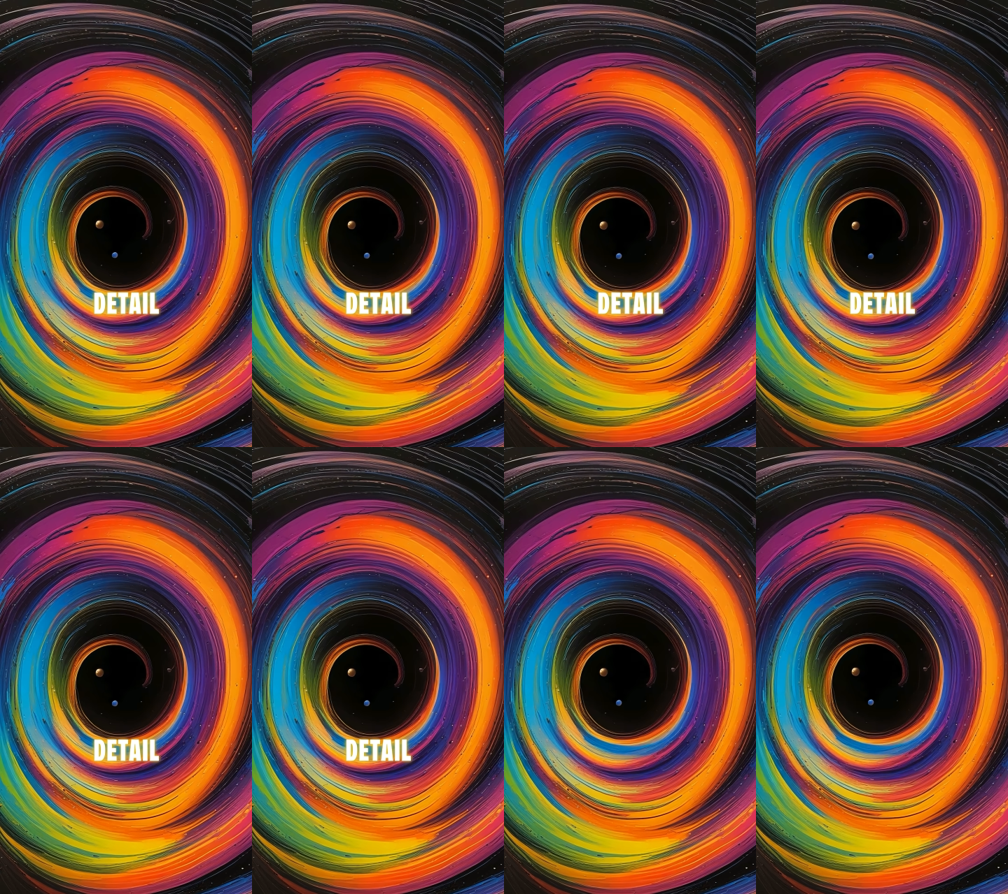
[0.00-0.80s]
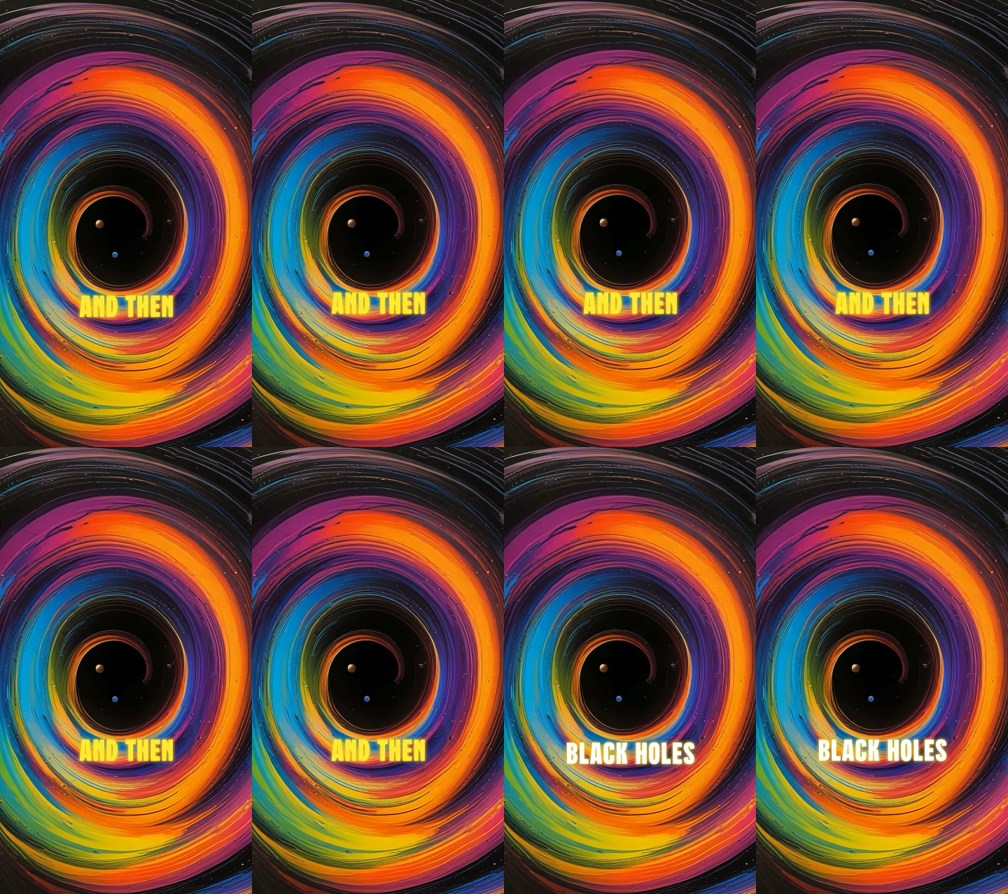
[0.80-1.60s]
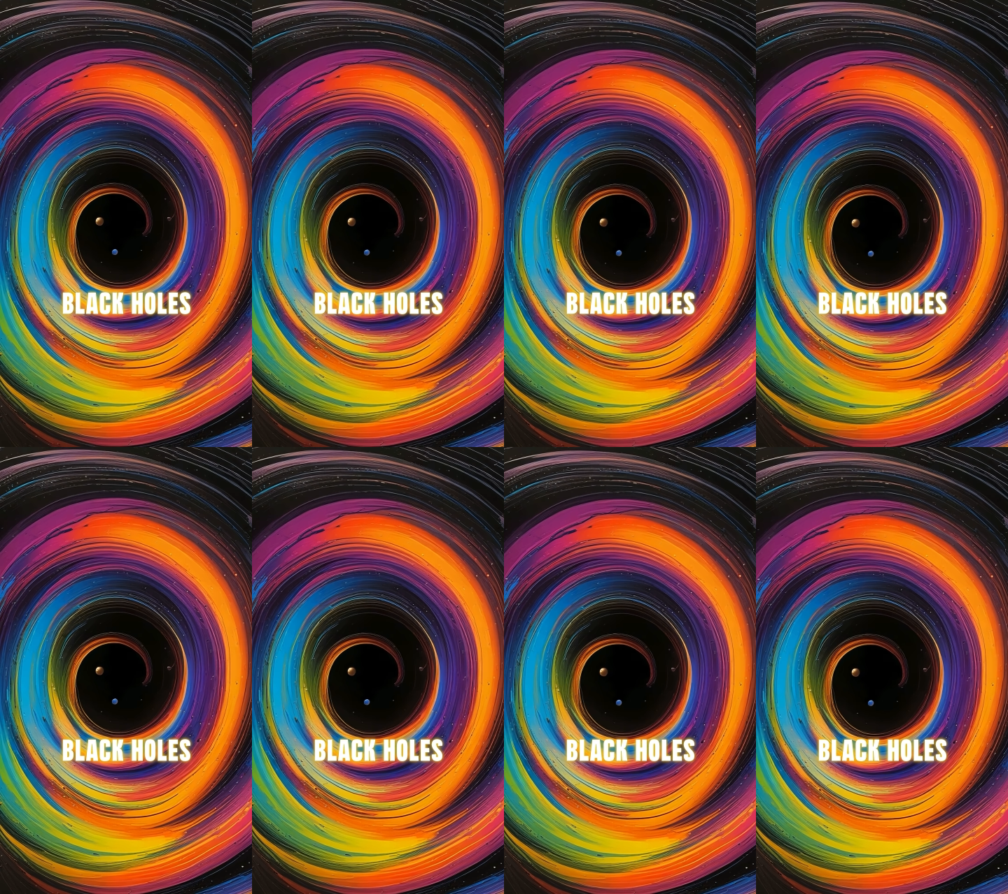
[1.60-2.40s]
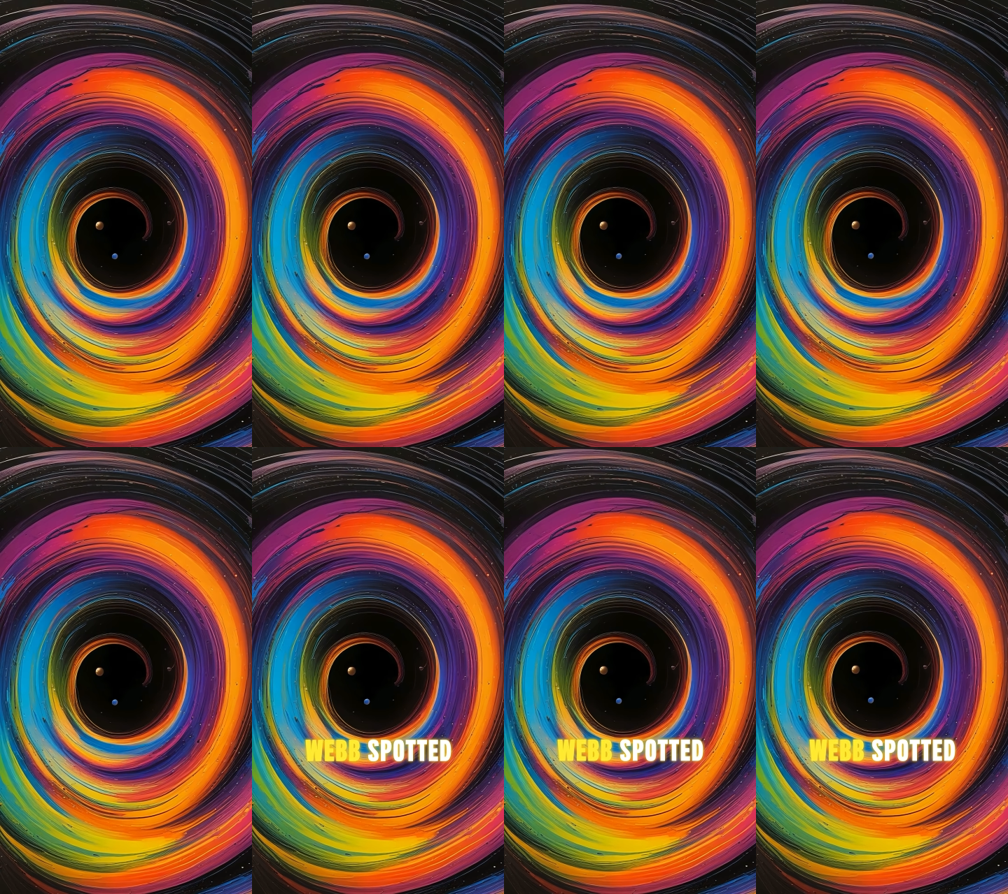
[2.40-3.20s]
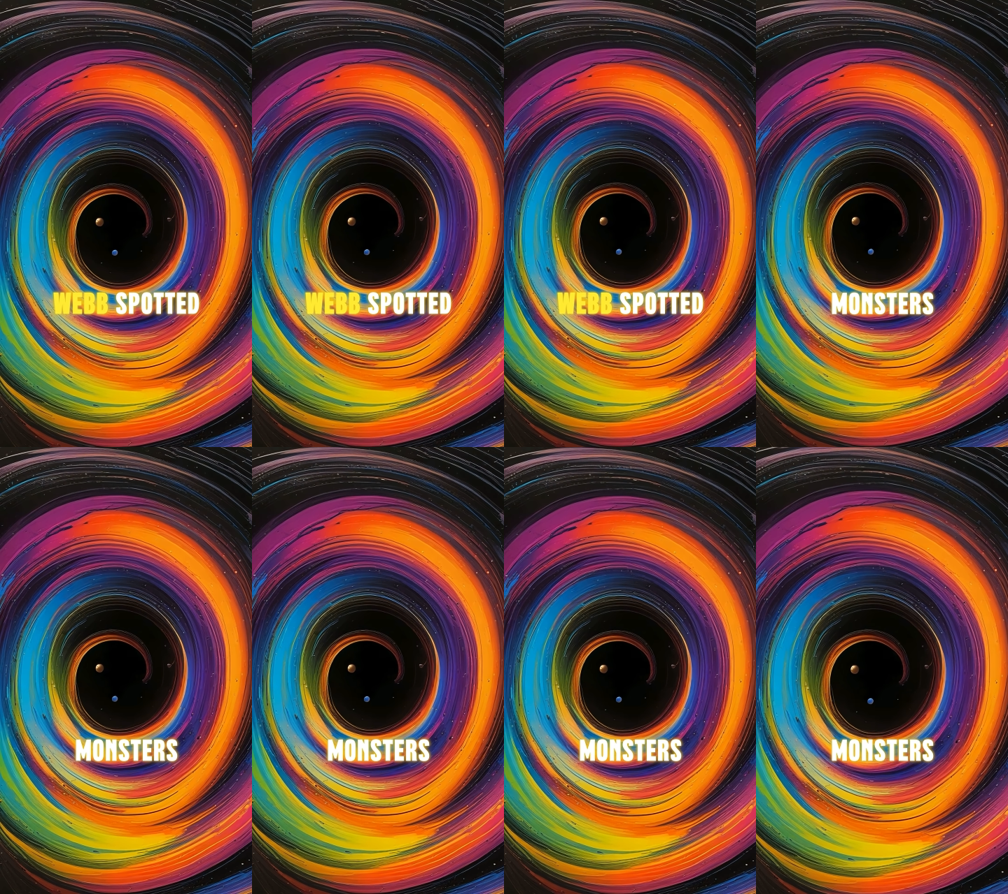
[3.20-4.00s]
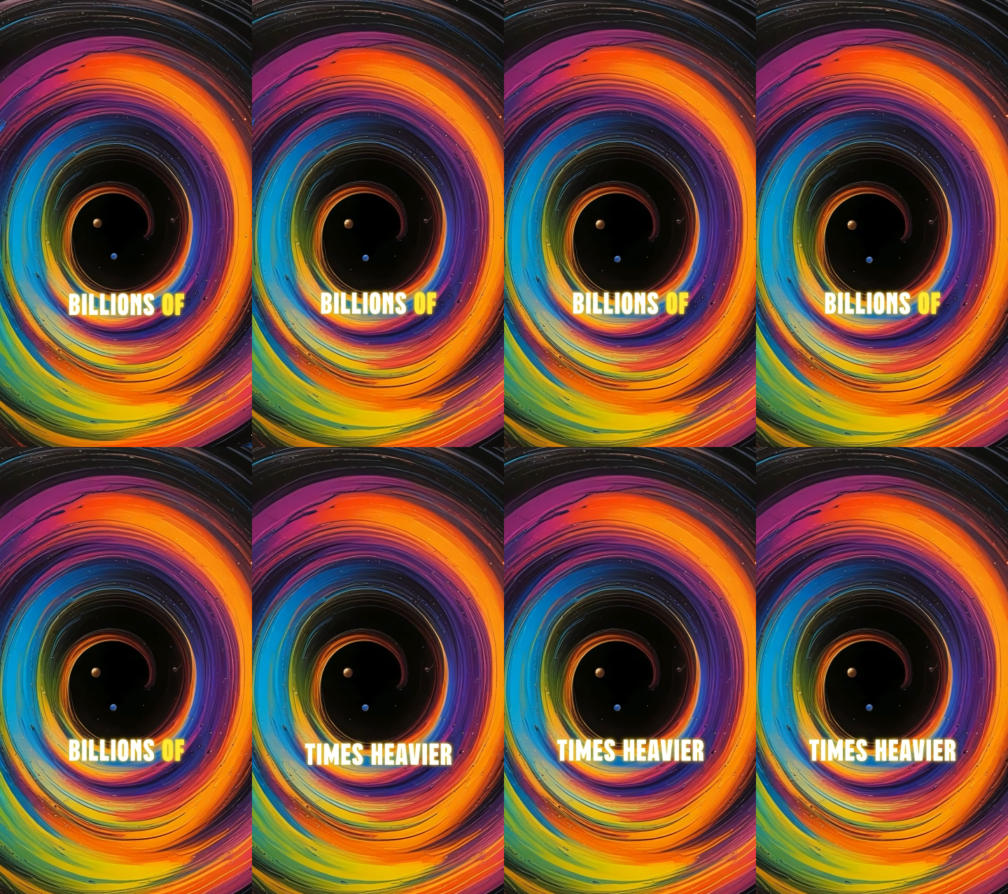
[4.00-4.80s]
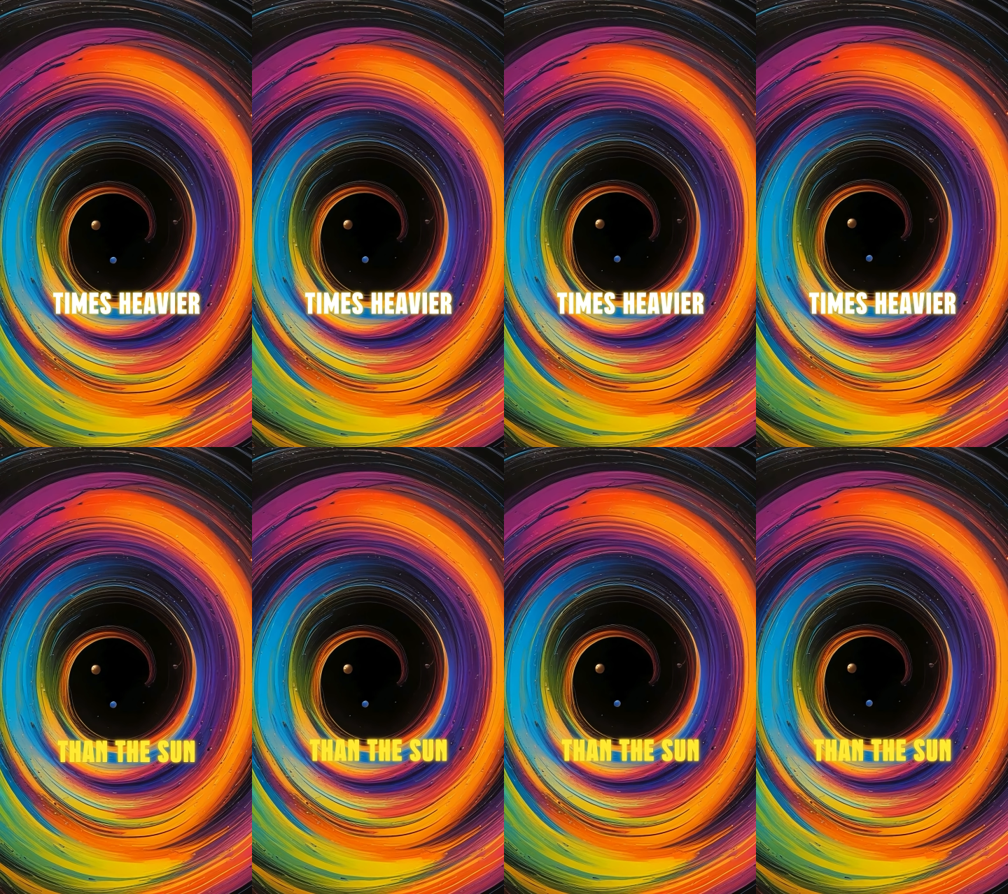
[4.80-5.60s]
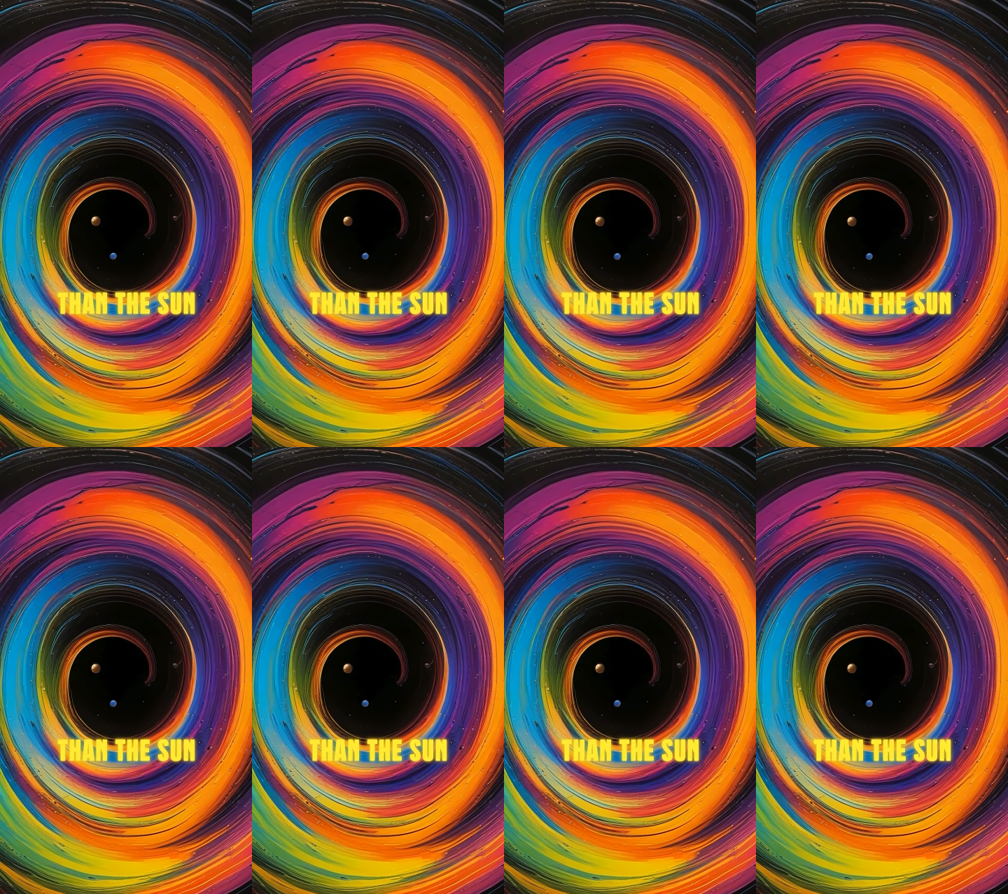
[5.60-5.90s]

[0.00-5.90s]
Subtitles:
(no speaker visible)